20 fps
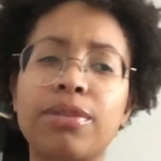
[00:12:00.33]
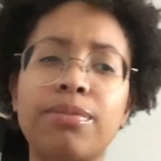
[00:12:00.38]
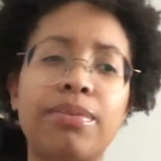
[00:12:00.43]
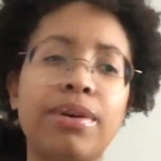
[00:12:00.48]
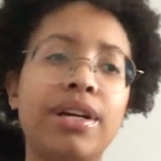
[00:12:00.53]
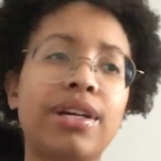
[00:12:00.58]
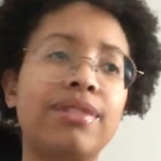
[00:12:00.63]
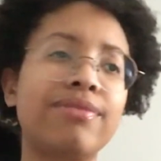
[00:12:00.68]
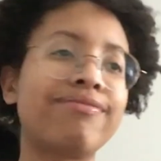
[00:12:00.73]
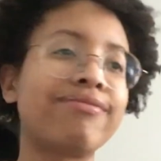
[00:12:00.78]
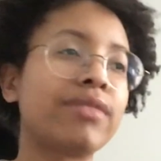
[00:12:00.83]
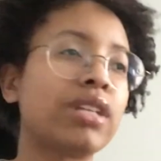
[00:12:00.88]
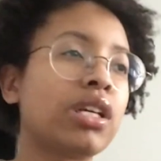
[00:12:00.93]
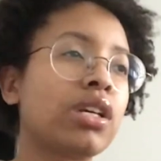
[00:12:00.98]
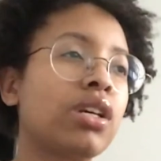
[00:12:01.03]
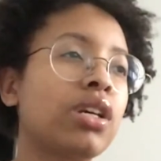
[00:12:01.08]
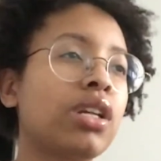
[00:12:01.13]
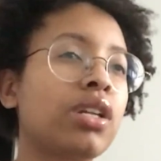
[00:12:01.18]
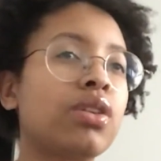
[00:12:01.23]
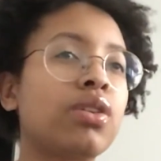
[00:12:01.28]
but
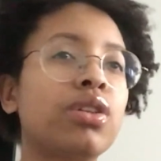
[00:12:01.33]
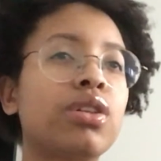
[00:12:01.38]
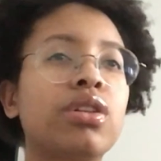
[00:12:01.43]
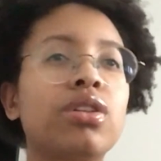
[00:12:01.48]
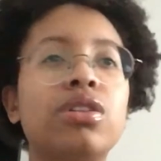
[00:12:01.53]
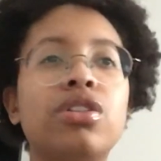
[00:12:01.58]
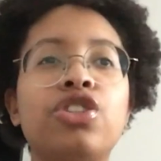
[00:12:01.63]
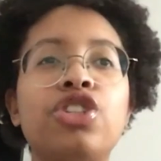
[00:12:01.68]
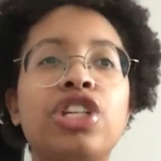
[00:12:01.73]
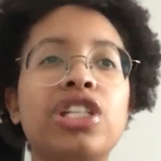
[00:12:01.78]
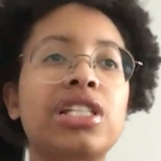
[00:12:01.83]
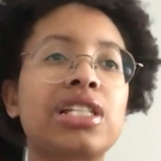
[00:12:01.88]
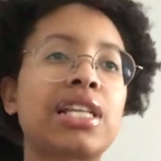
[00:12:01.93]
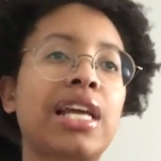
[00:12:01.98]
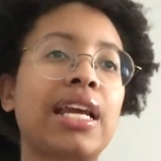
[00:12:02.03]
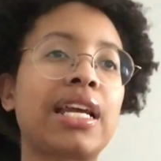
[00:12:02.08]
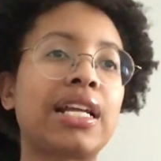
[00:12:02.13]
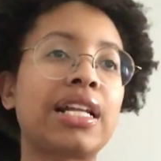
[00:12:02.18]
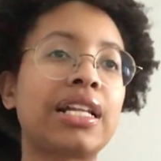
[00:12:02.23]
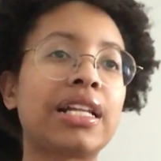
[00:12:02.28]
just
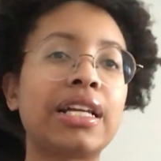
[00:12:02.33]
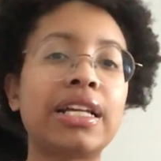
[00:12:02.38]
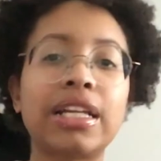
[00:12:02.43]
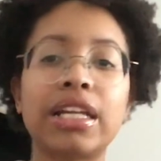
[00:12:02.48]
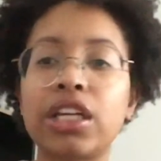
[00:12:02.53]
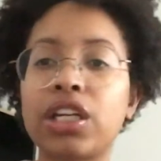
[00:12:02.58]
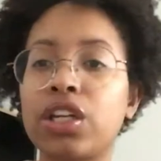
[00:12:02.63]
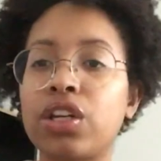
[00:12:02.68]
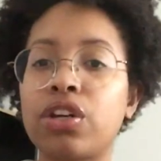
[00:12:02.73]
like cleaning